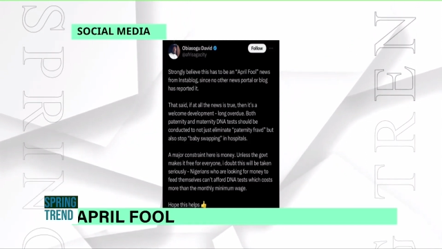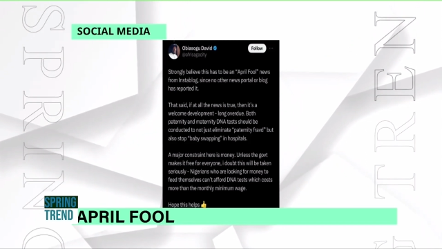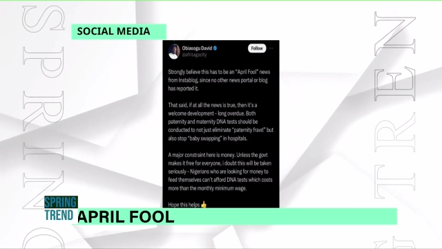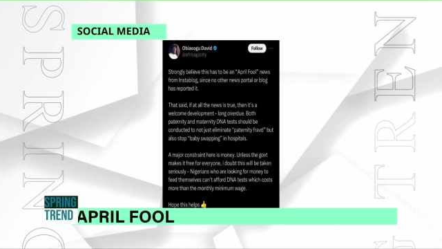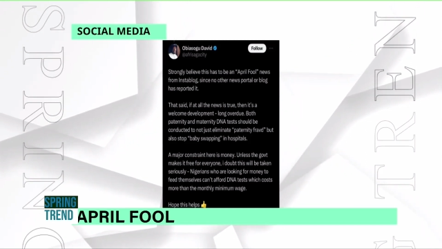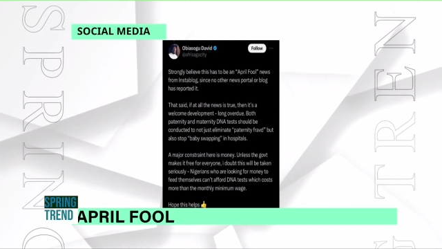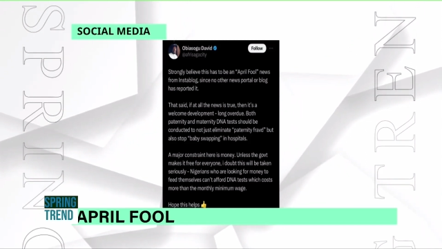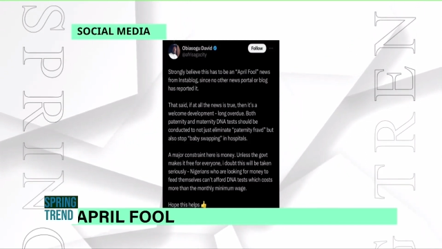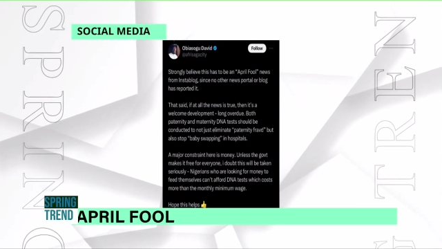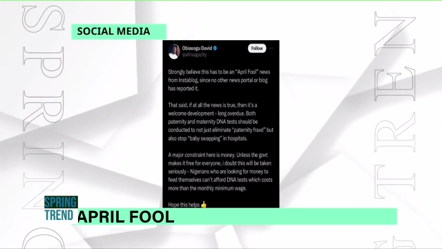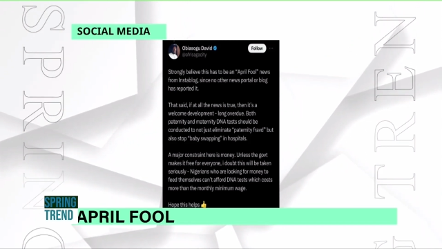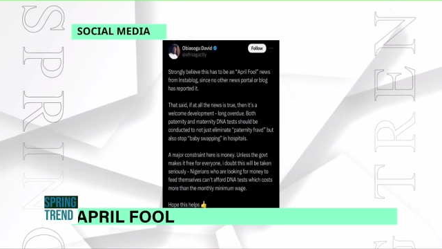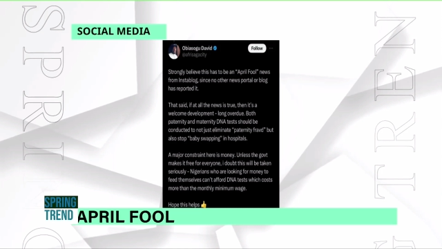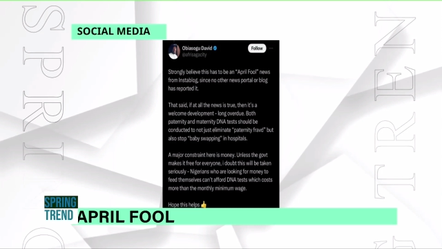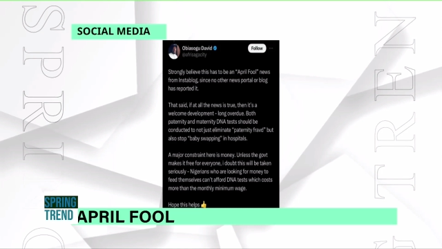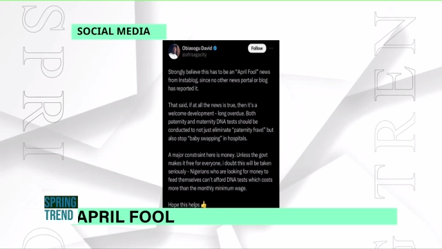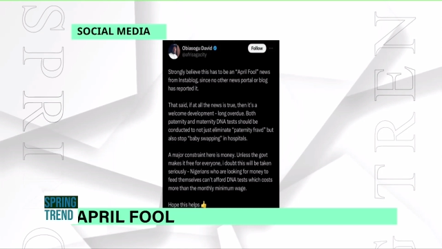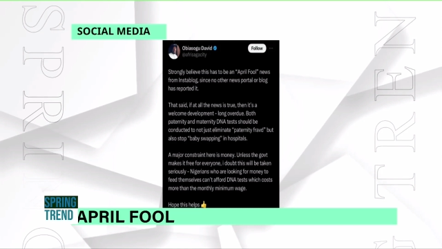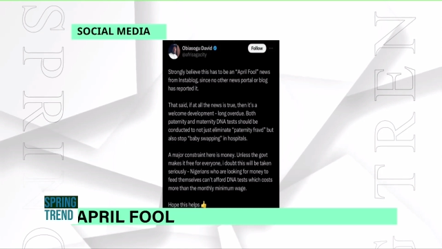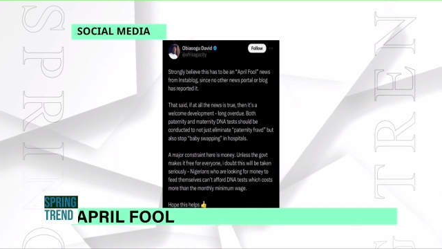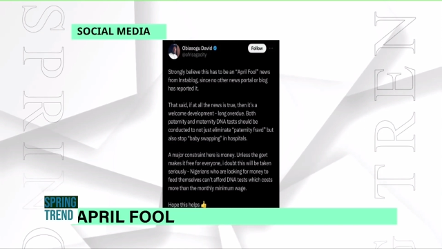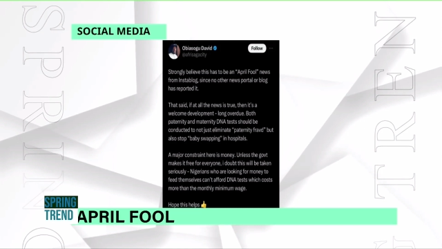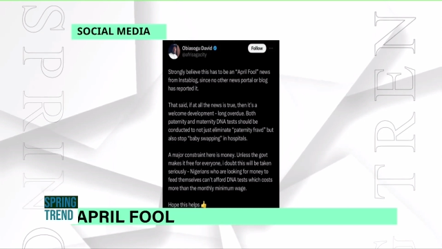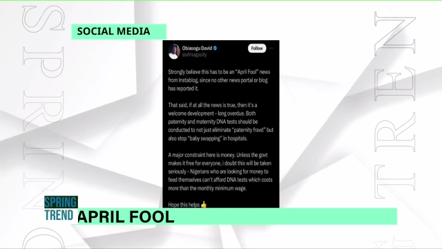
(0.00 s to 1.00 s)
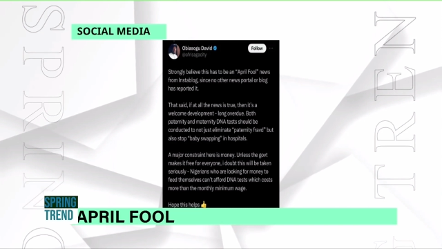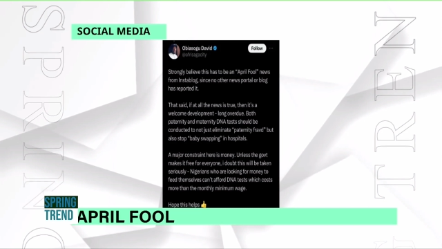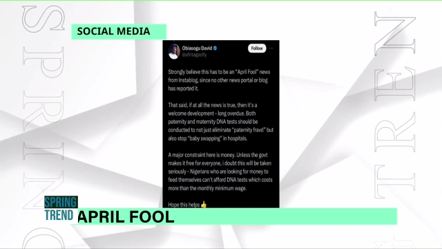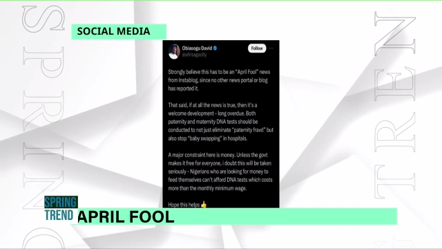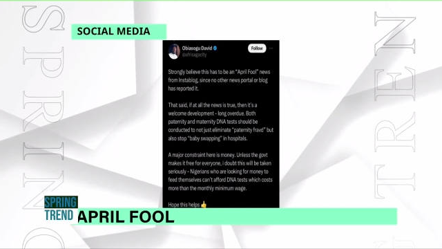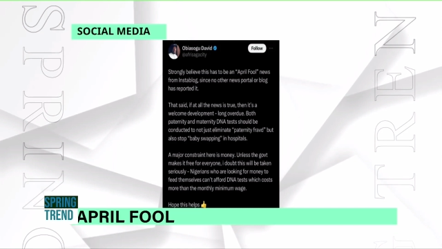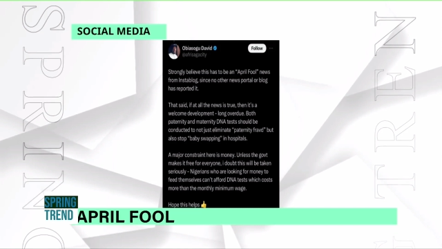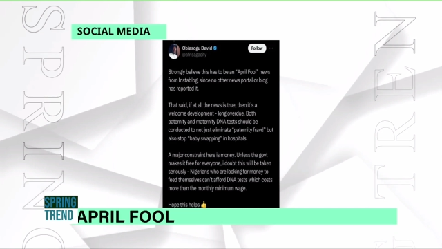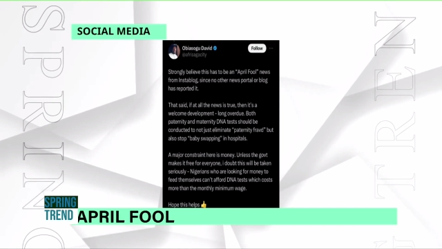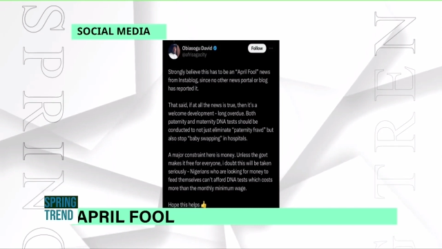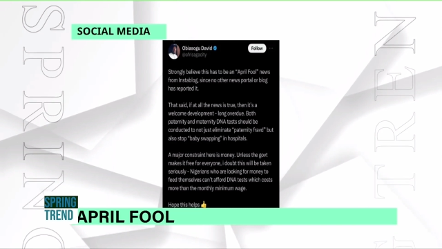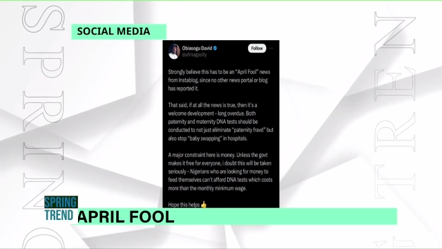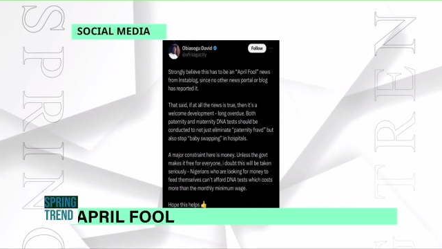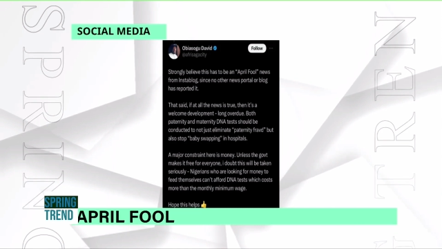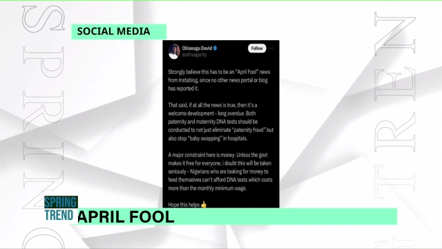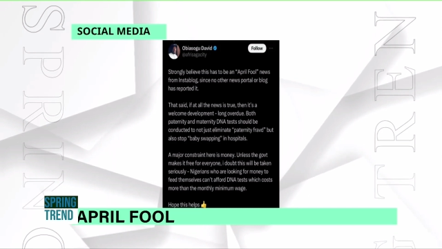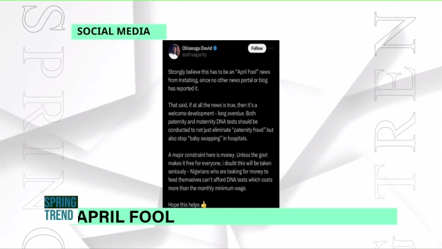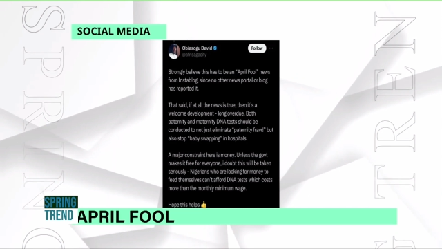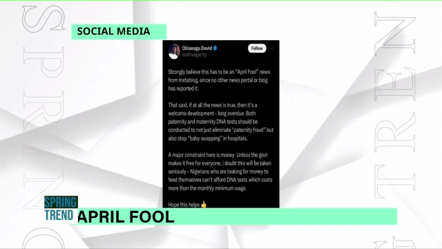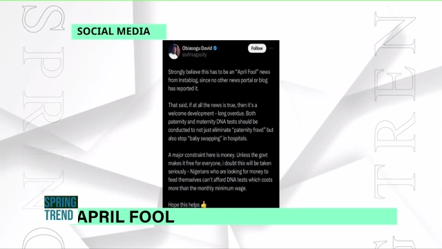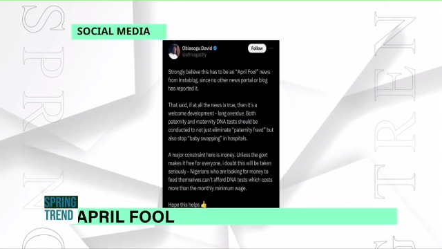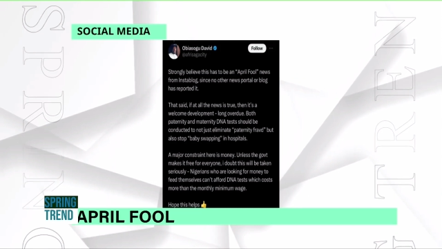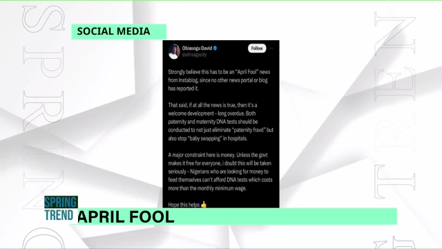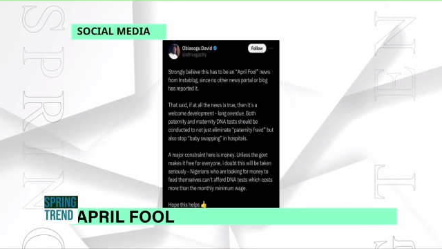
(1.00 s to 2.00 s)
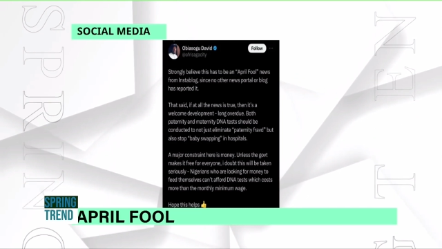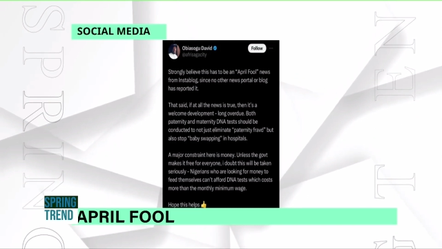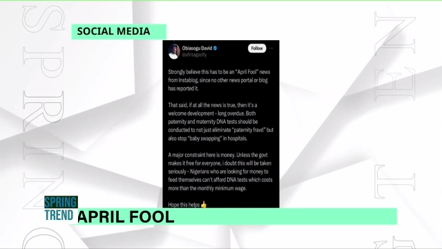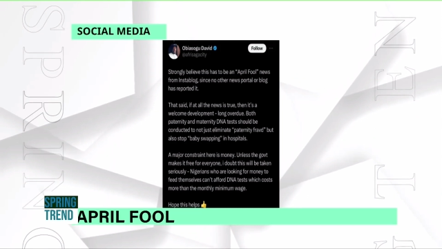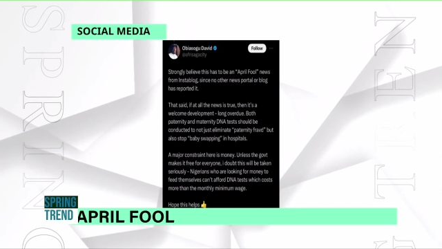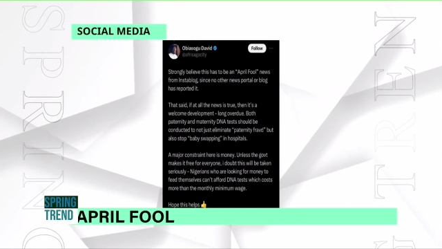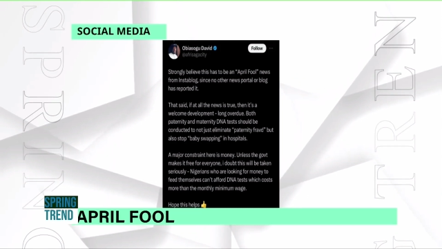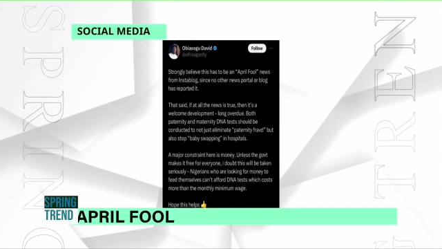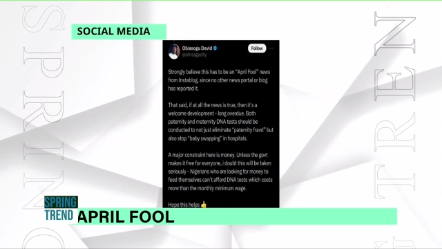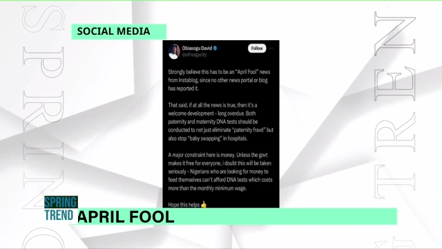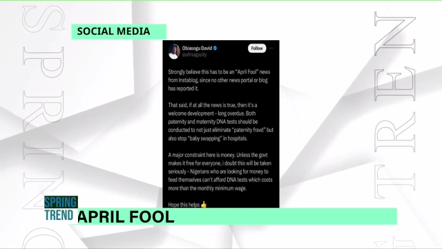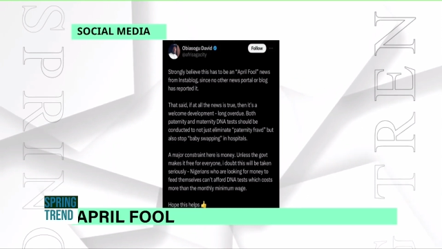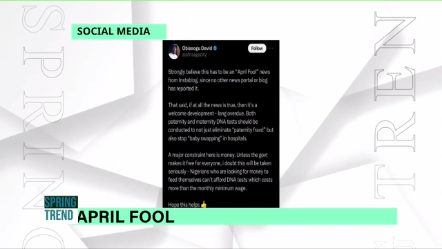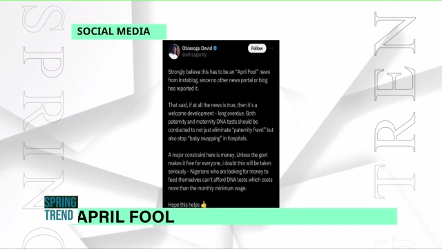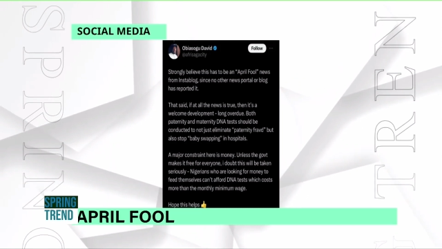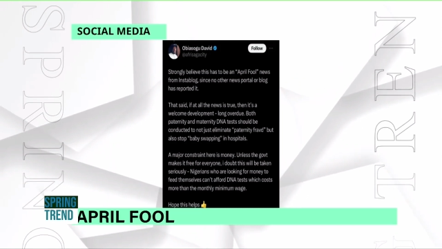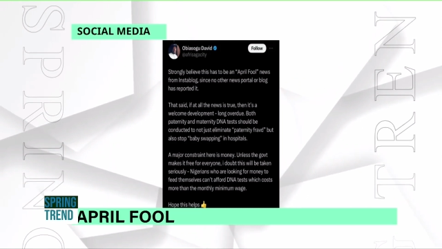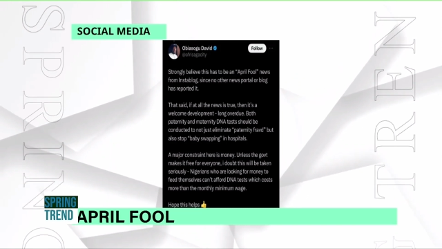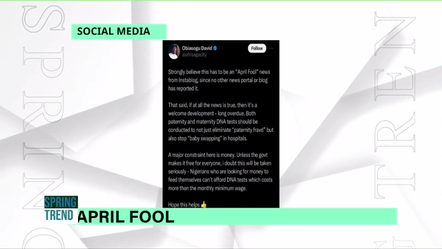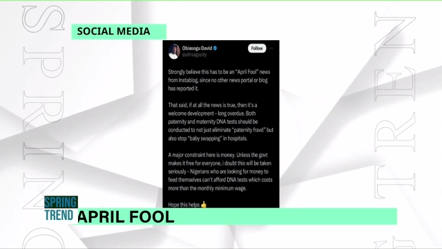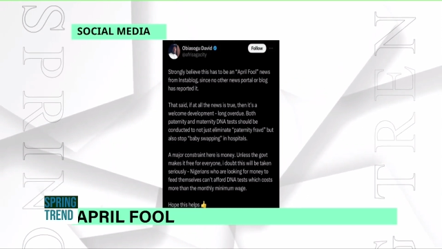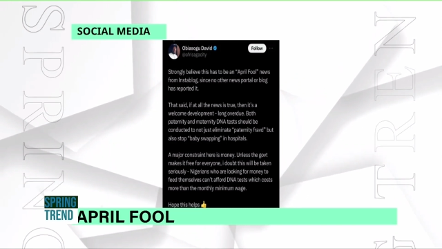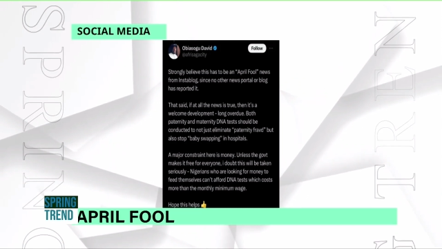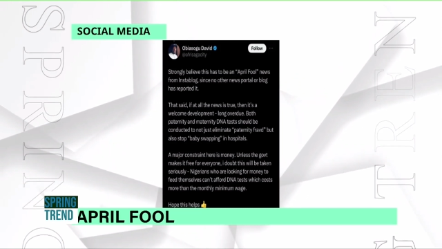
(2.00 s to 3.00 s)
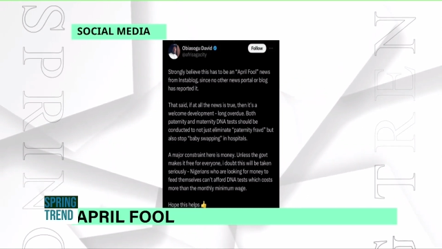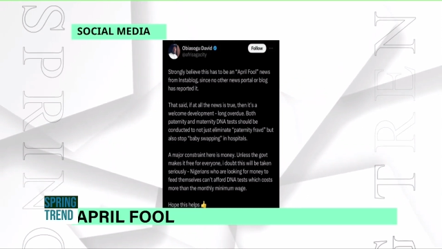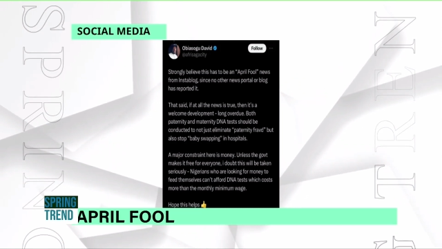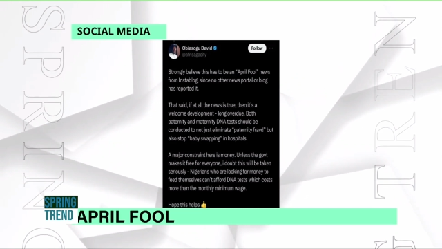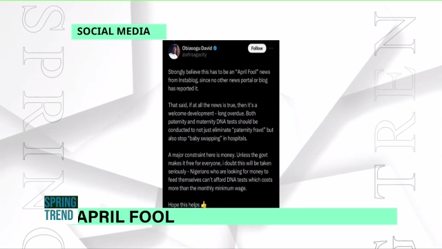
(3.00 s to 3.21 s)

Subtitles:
(no speaker visible)